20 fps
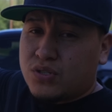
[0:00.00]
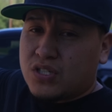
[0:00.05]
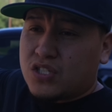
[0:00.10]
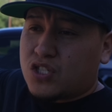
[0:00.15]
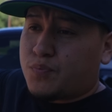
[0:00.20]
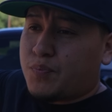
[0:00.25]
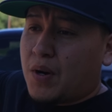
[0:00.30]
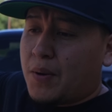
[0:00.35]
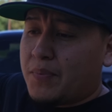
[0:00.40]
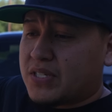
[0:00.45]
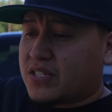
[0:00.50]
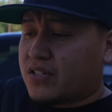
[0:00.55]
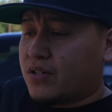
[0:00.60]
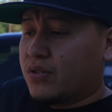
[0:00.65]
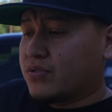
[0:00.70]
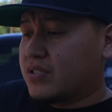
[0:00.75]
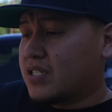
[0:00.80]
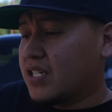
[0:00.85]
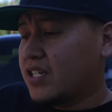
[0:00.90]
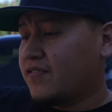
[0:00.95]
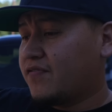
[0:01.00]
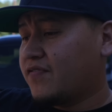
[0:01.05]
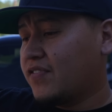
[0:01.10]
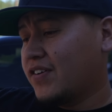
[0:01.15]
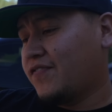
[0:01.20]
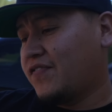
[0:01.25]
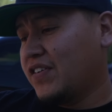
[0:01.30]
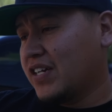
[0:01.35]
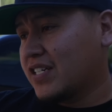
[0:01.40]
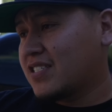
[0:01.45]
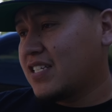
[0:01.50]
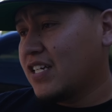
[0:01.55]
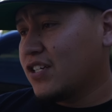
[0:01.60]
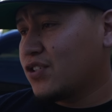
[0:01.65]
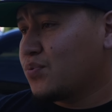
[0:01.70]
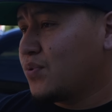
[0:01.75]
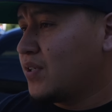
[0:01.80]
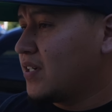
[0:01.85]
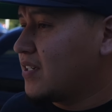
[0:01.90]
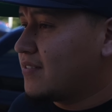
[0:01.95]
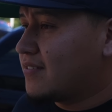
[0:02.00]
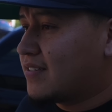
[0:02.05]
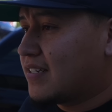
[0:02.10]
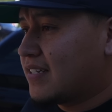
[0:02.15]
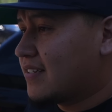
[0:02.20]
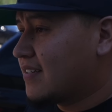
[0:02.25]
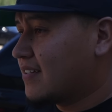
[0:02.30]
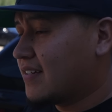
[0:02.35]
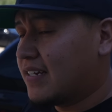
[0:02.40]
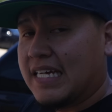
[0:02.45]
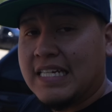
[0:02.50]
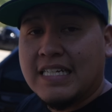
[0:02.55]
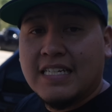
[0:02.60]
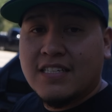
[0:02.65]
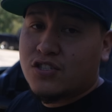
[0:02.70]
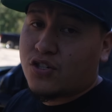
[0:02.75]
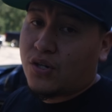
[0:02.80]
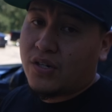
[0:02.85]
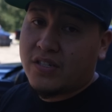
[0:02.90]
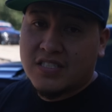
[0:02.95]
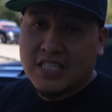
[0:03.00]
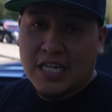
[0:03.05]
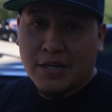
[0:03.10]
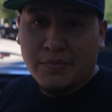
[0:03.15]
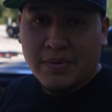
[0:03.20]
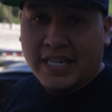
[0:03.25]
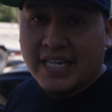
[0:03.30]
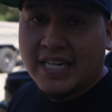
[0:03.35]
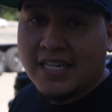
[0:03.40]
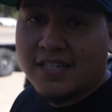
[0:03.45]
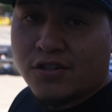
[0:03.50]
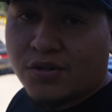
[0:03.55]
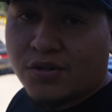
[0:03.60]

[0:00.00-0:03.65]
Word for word: G to Pop Exclusive, fix this one, and it's crunch time again,